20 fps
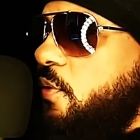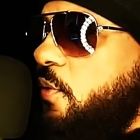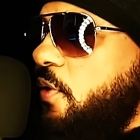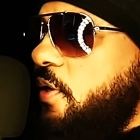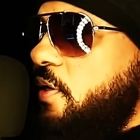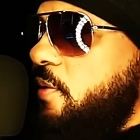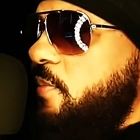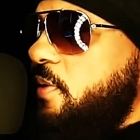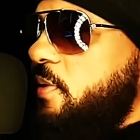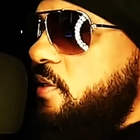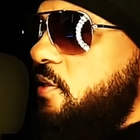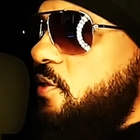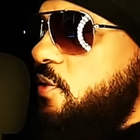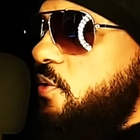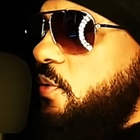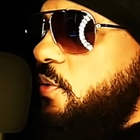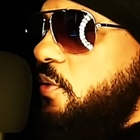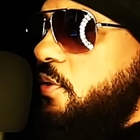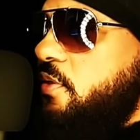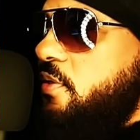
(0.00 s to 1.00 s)
credibly
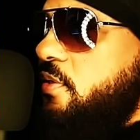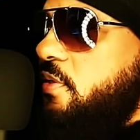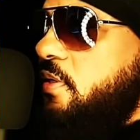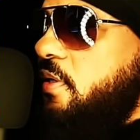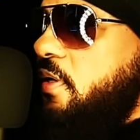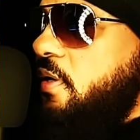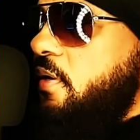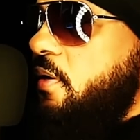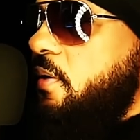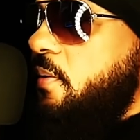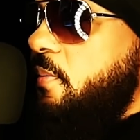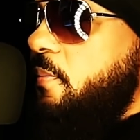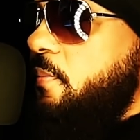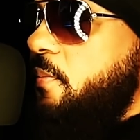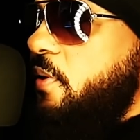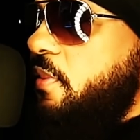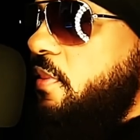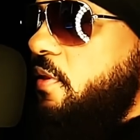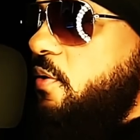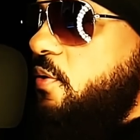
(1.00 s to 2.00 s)
sourced,
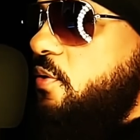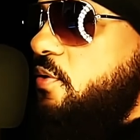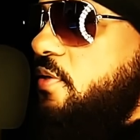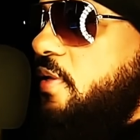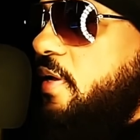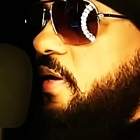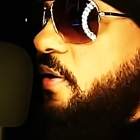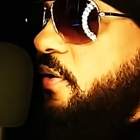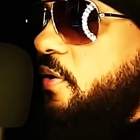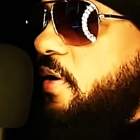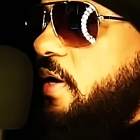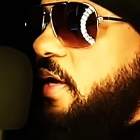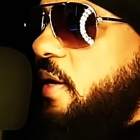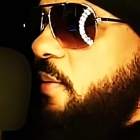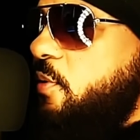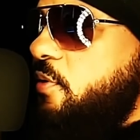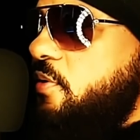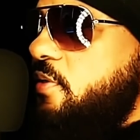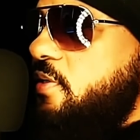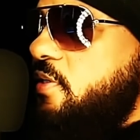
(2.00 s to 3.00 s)
but those that are
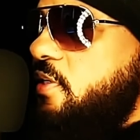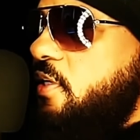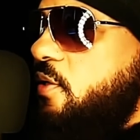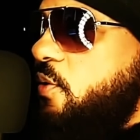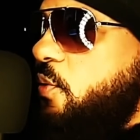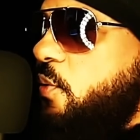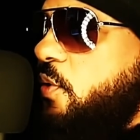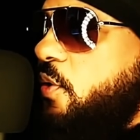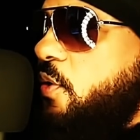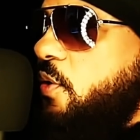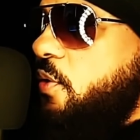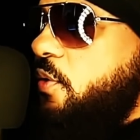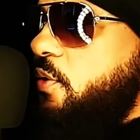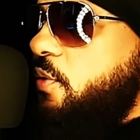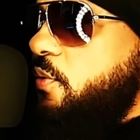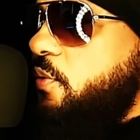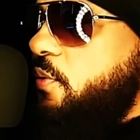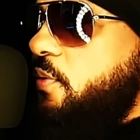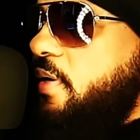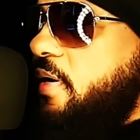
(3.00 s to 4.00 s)
able to see the world
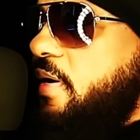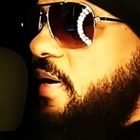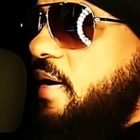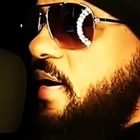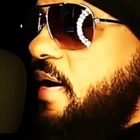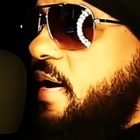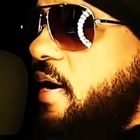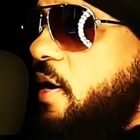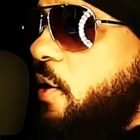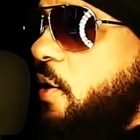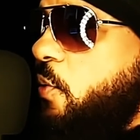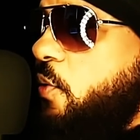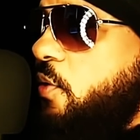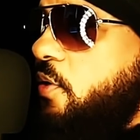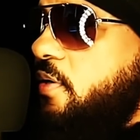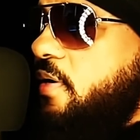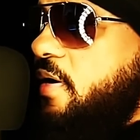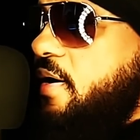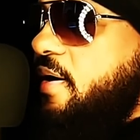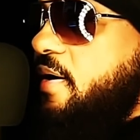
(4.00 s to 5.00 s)
through
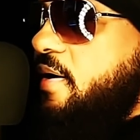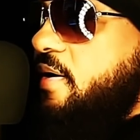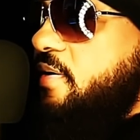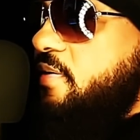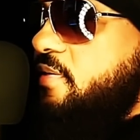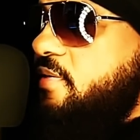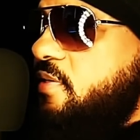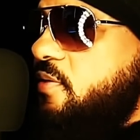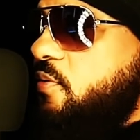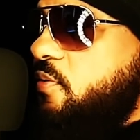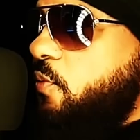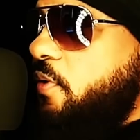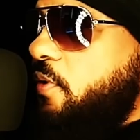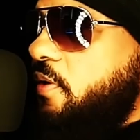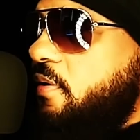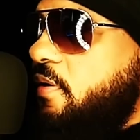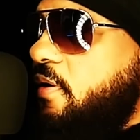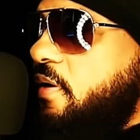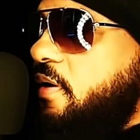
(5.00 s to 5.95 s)
our eyes with